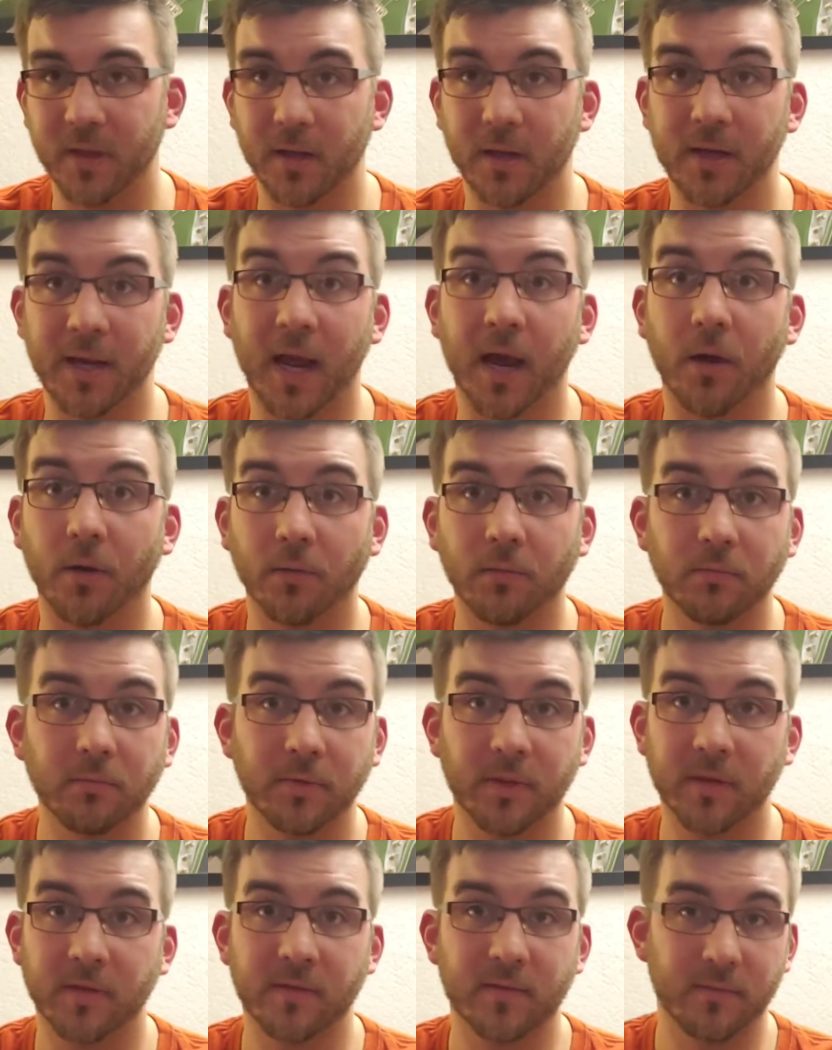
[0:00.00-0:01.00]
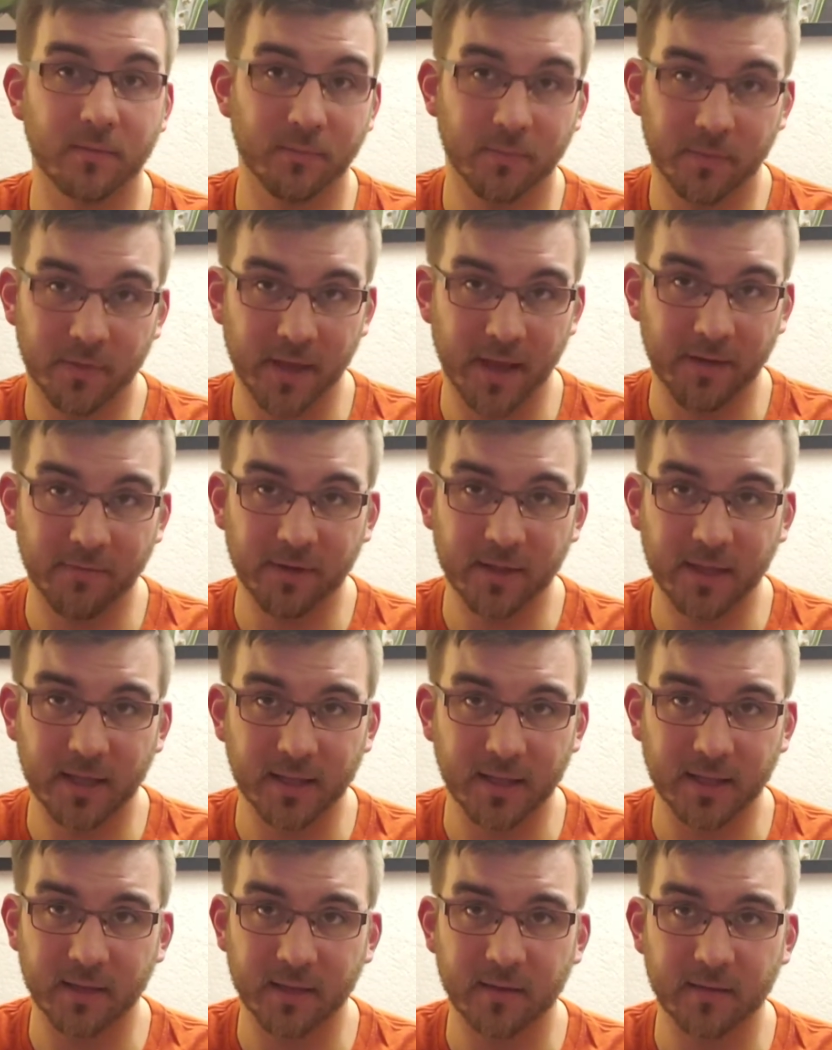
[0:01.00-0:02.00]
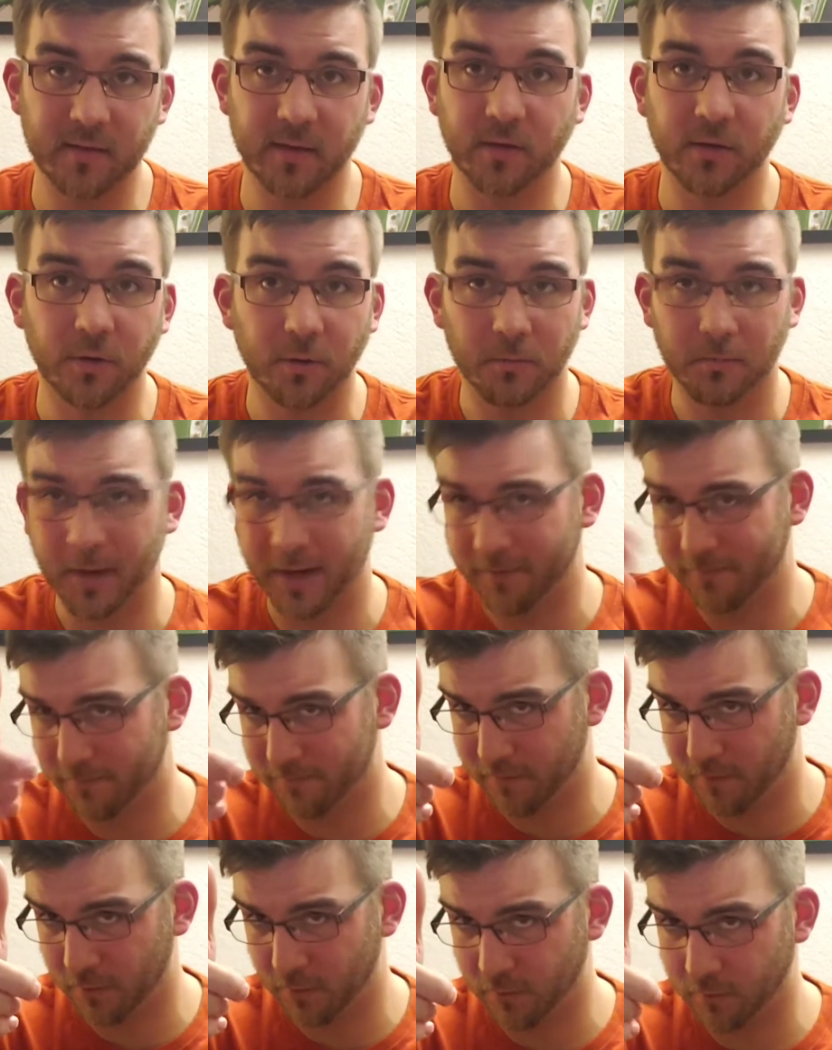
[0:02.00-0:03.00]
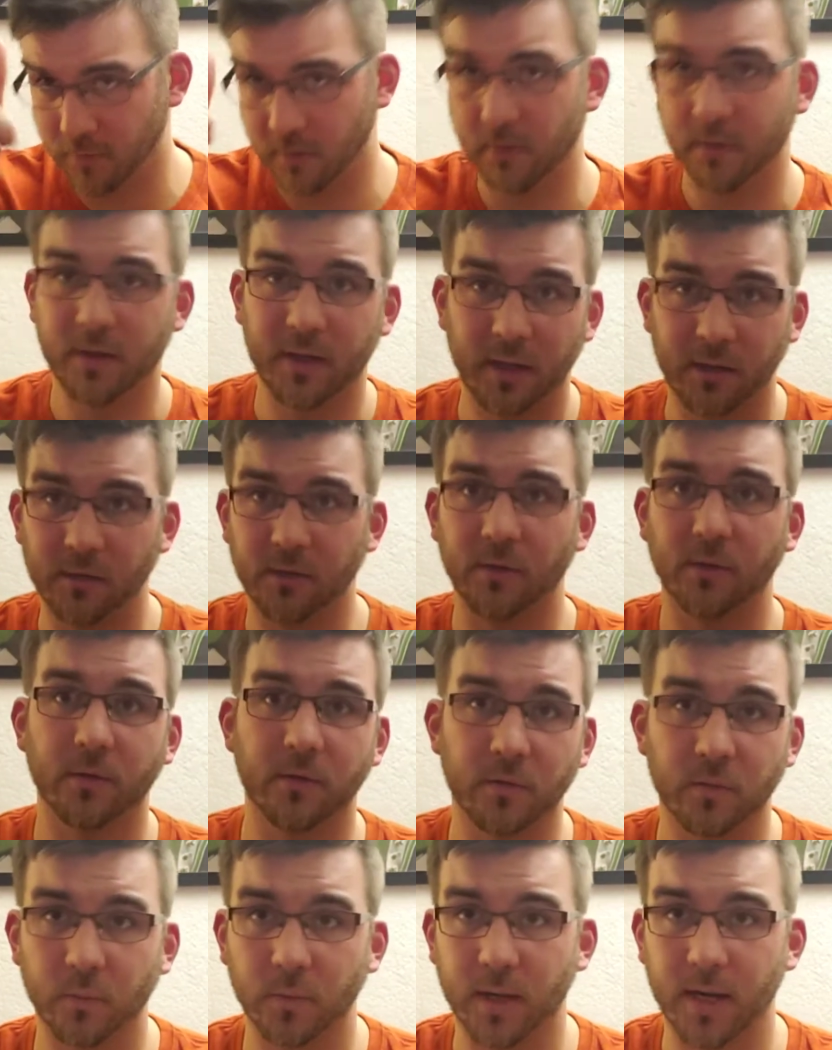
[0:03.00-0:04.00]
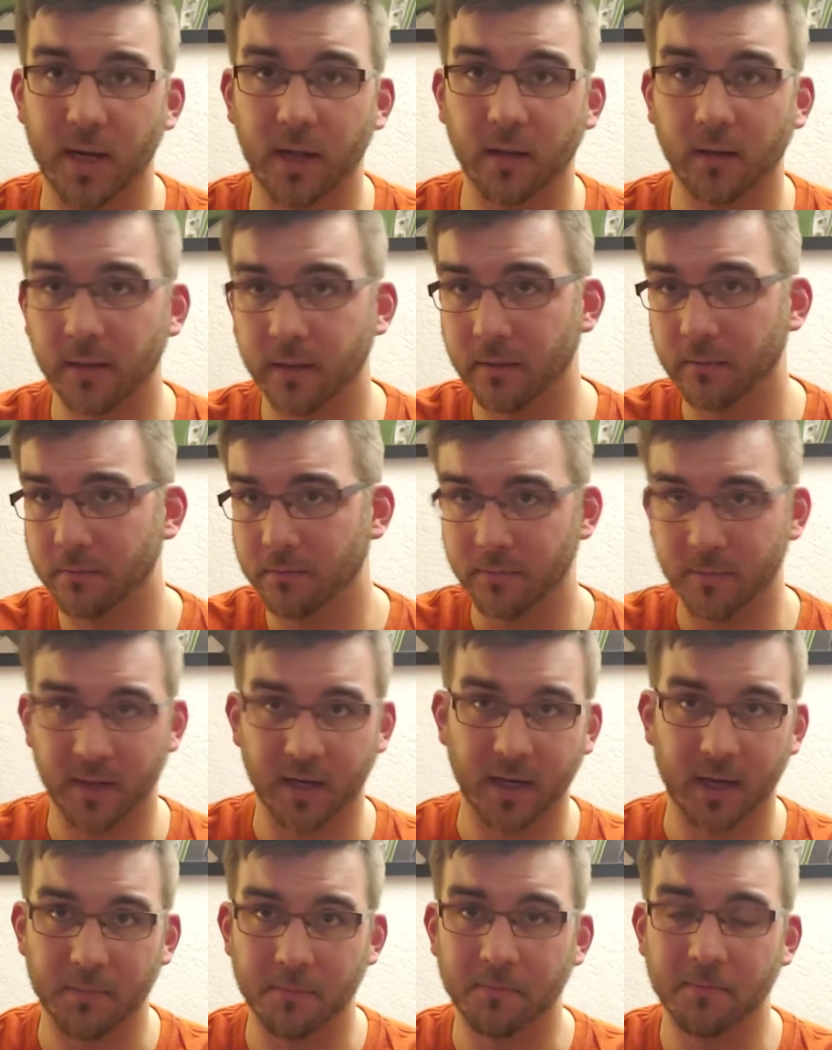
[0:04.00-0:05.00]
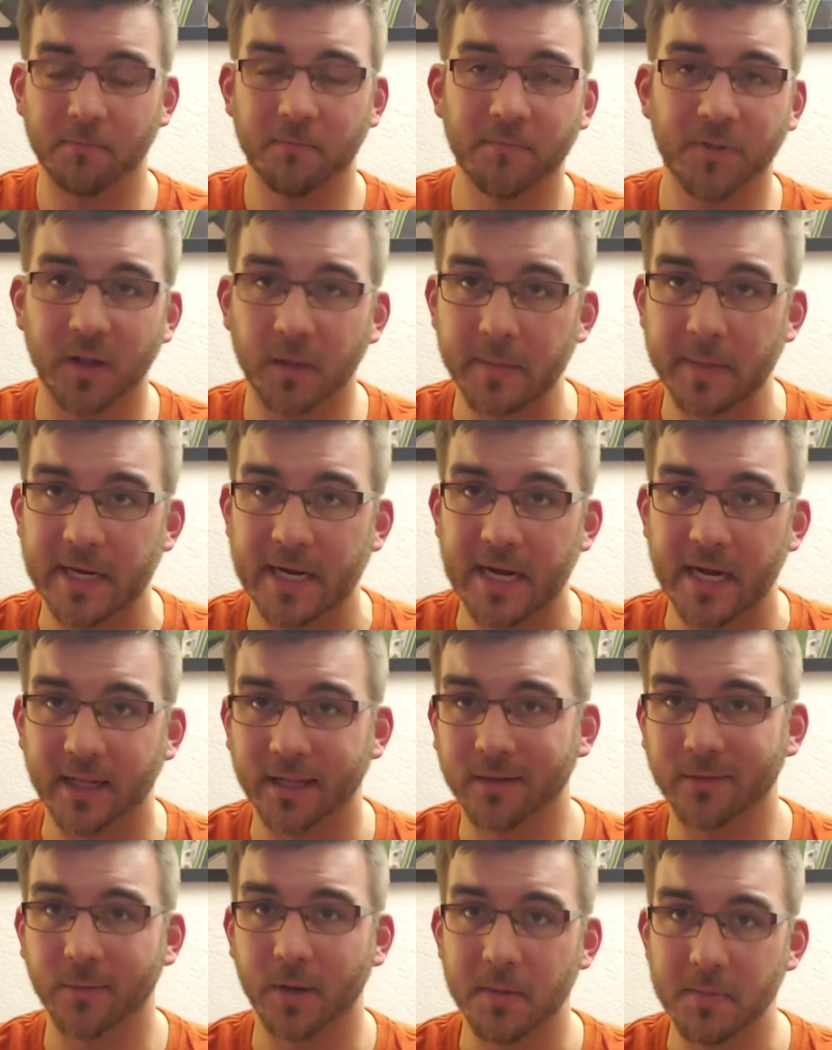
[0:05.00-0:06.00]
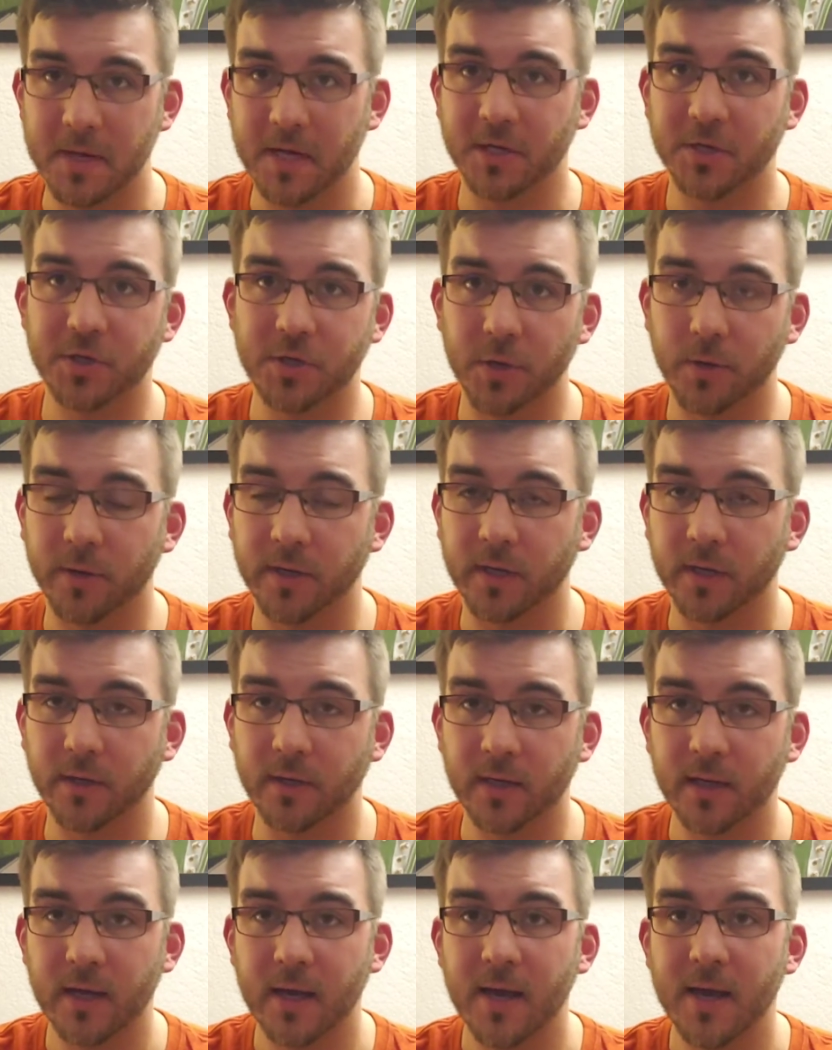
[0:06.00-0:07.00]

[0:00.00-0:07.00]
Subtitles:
Now, everything that this can do, my phone can do as well. The thing I'm filming on, that's why I'm not showing it.